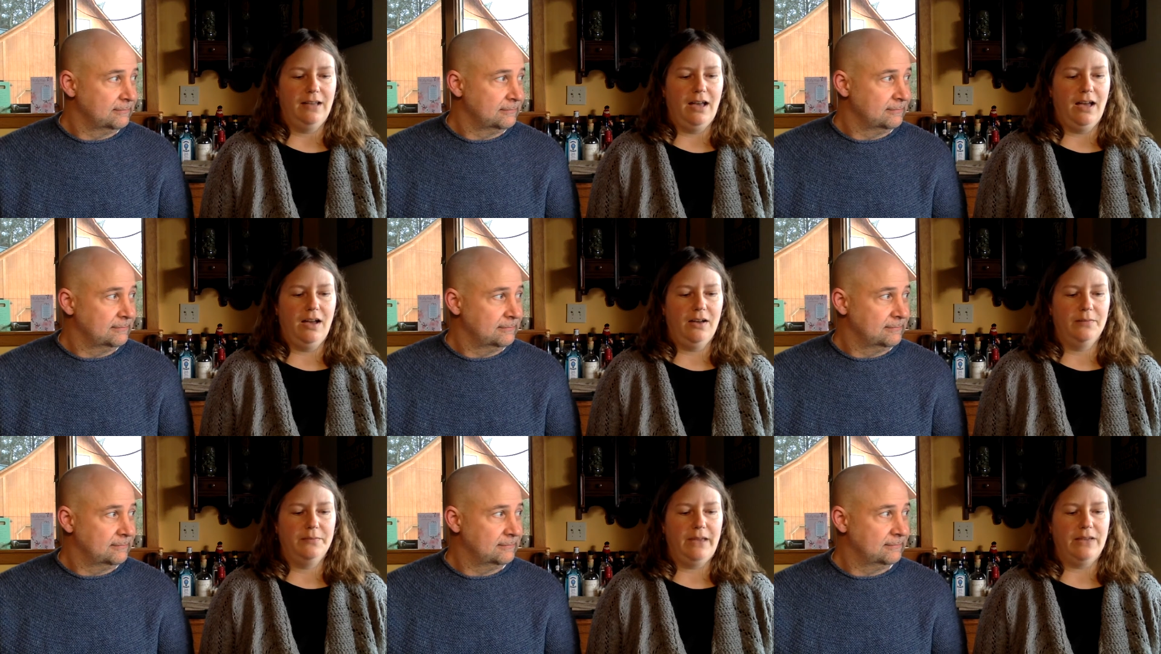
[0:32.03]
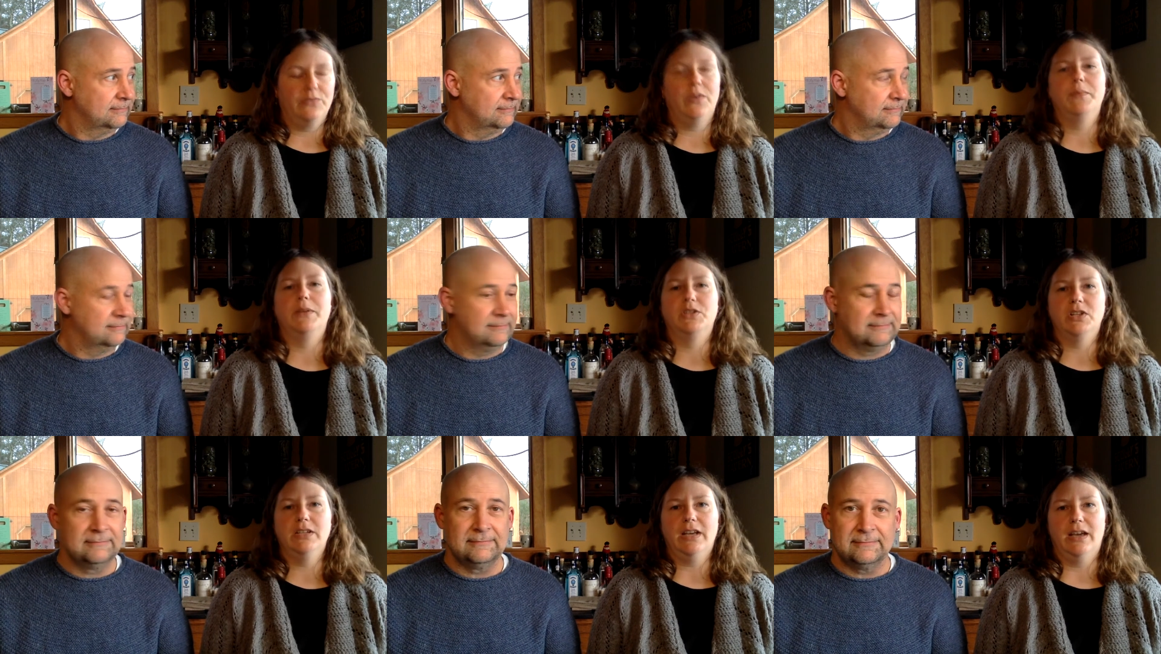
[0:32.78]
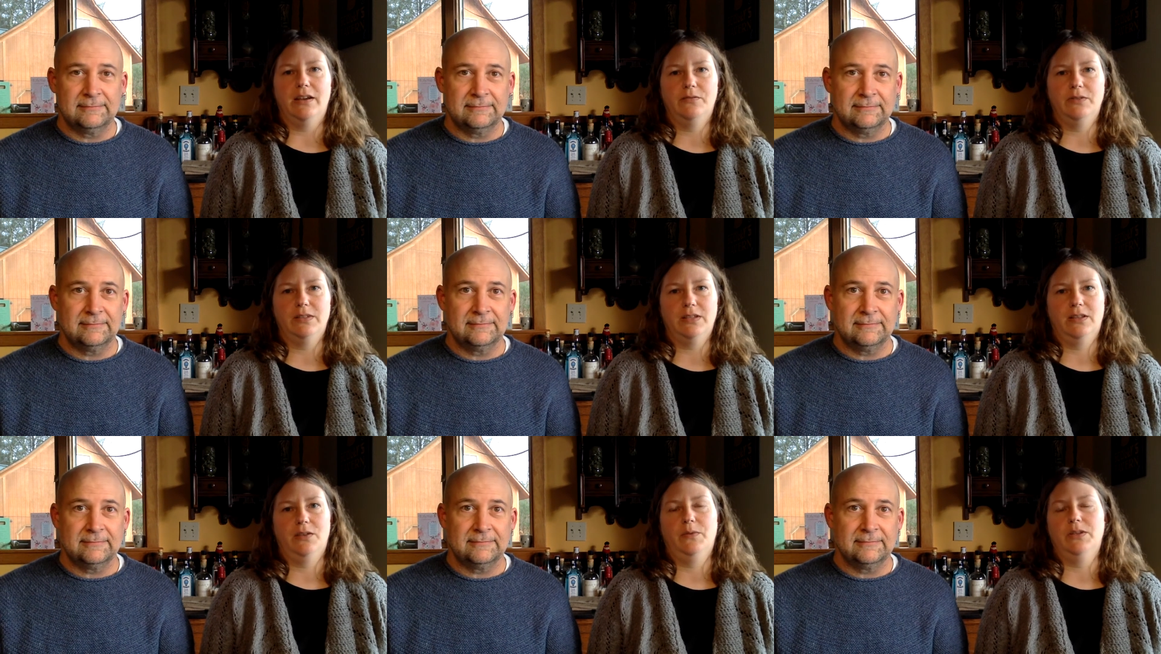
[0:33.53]
Speaker 1: um, as Rick mentioned, I
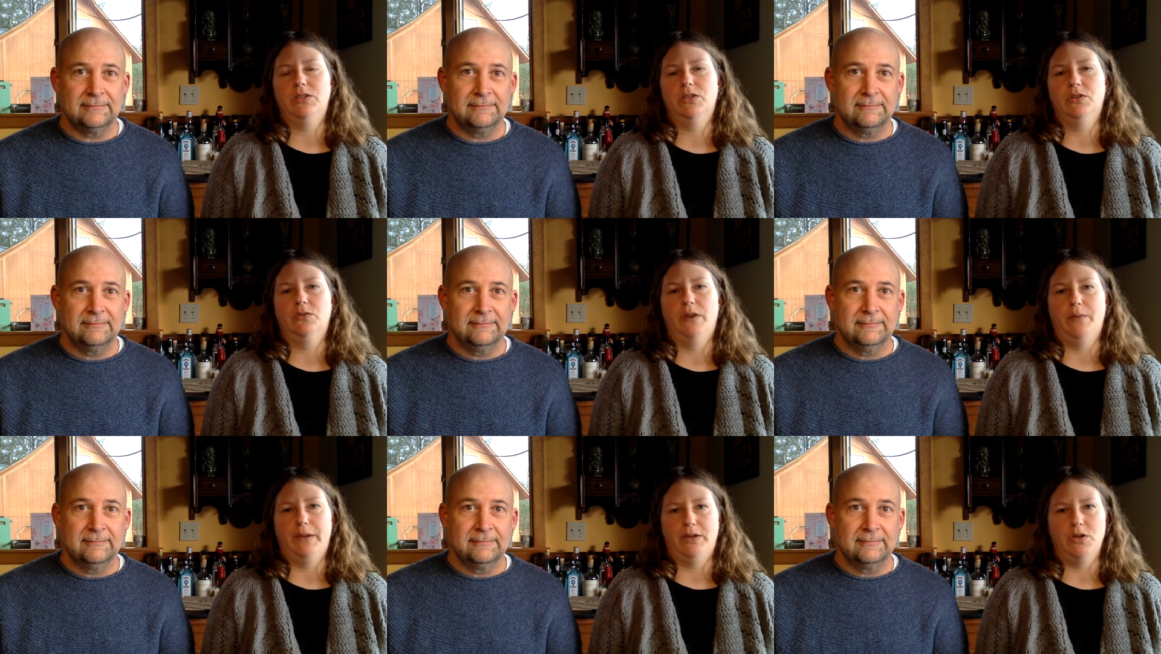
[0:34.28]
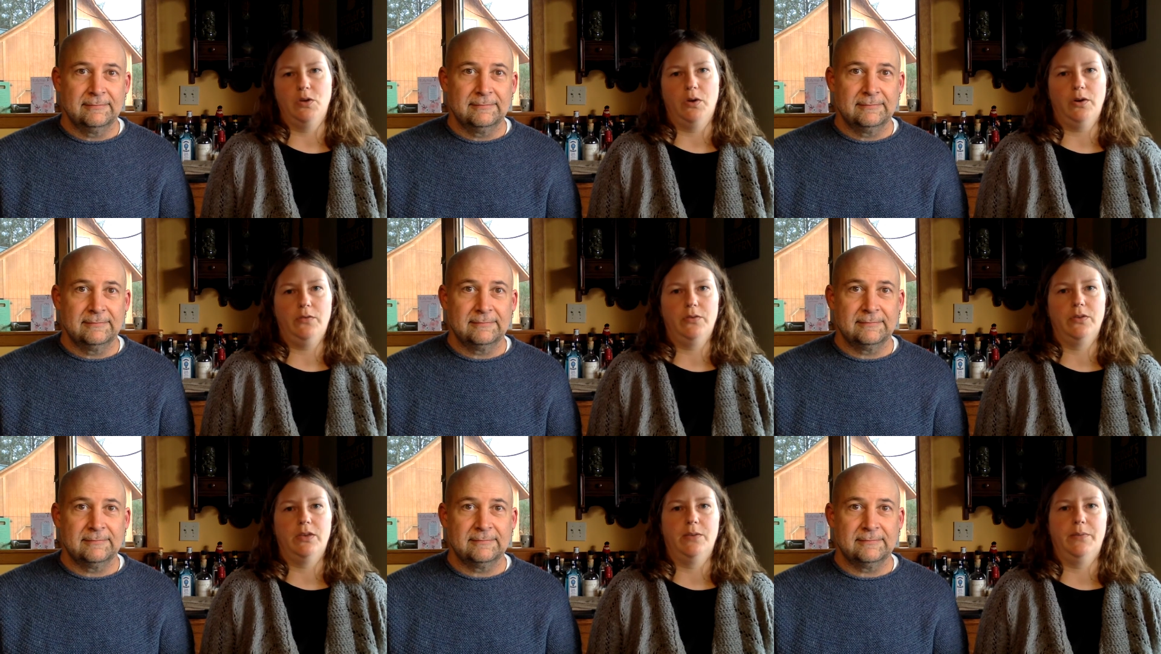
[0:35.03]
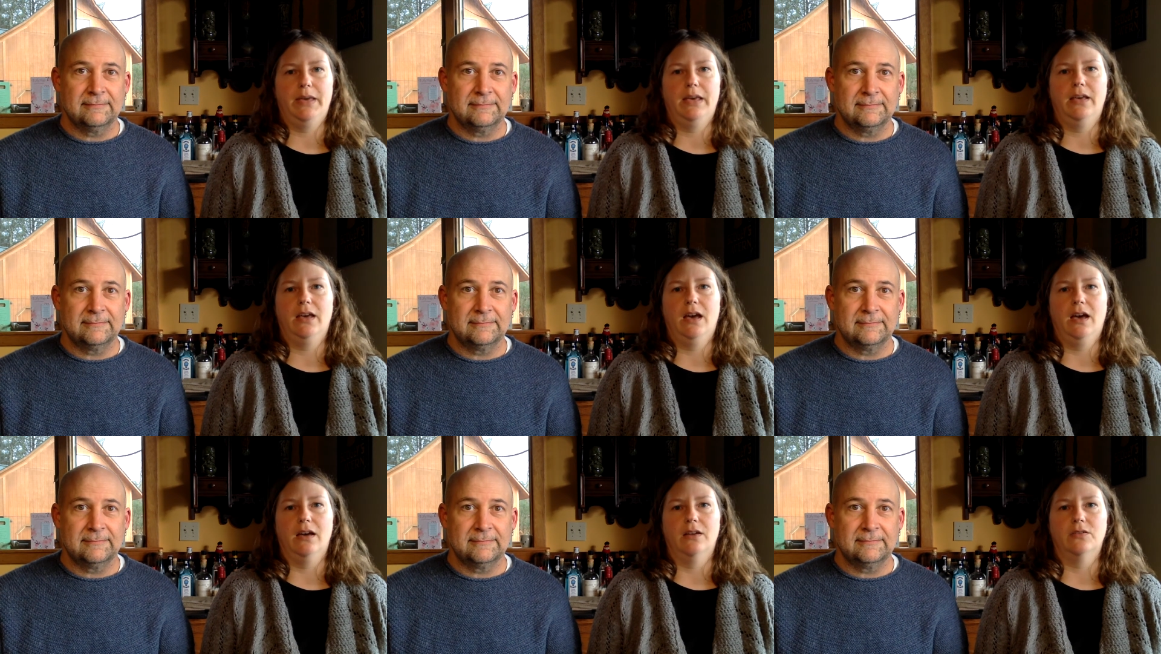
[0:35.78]
recently went to Rhinebeck, New York for the big
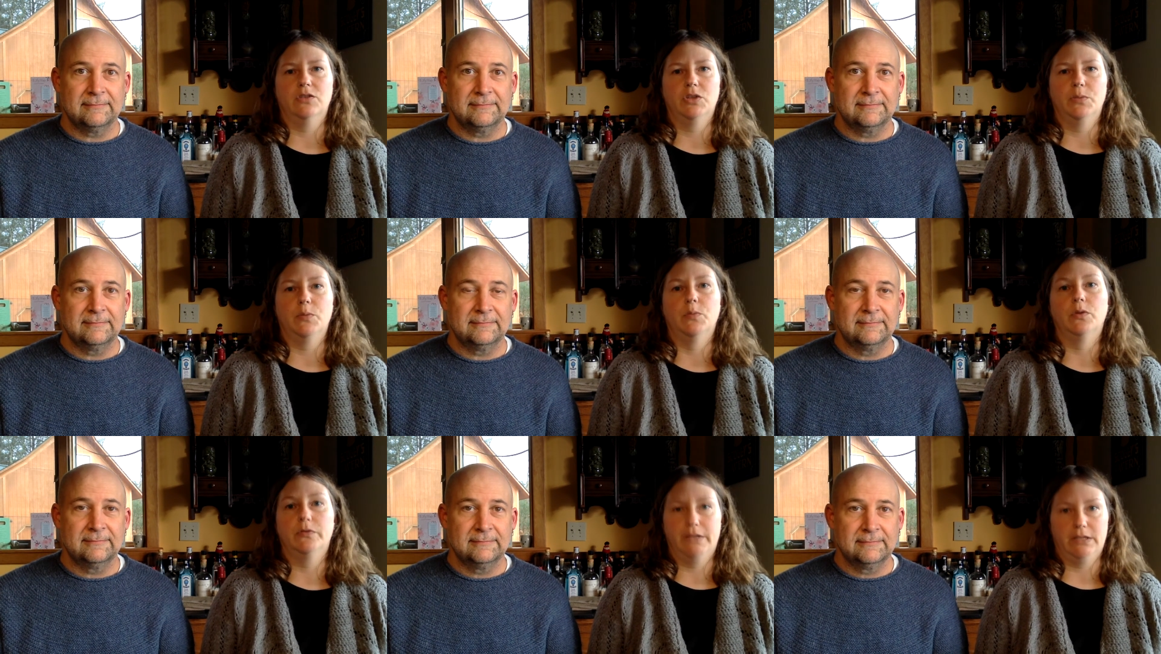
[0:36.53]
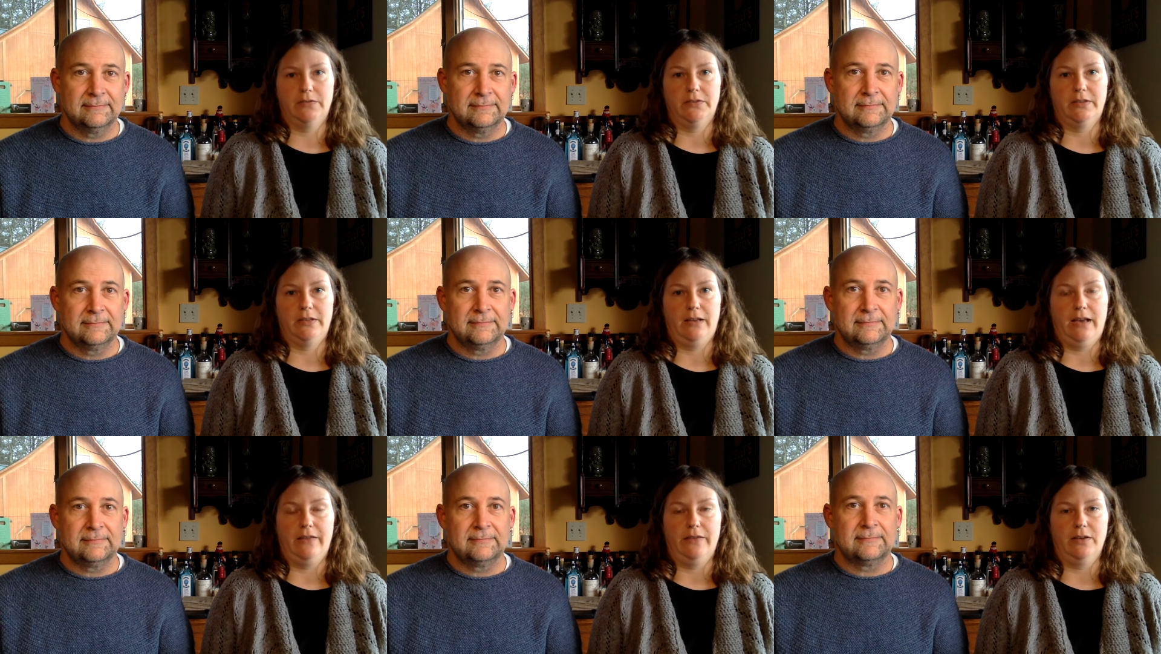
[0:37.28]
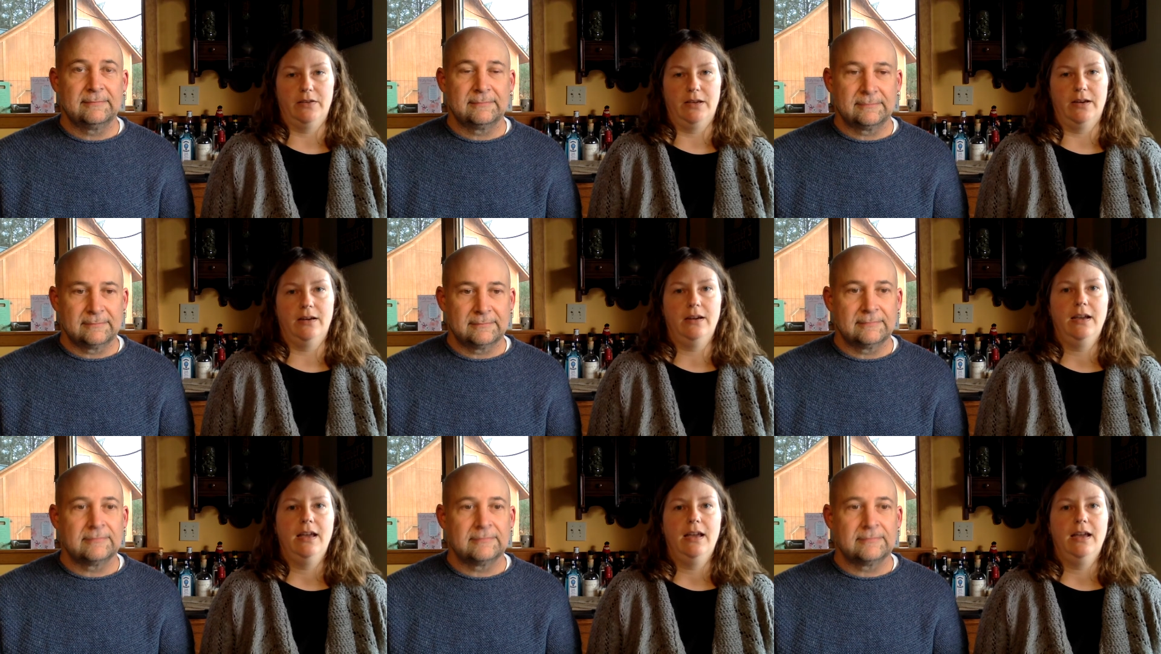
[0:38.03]
uh, Sheep and Wool Festival that they have out there.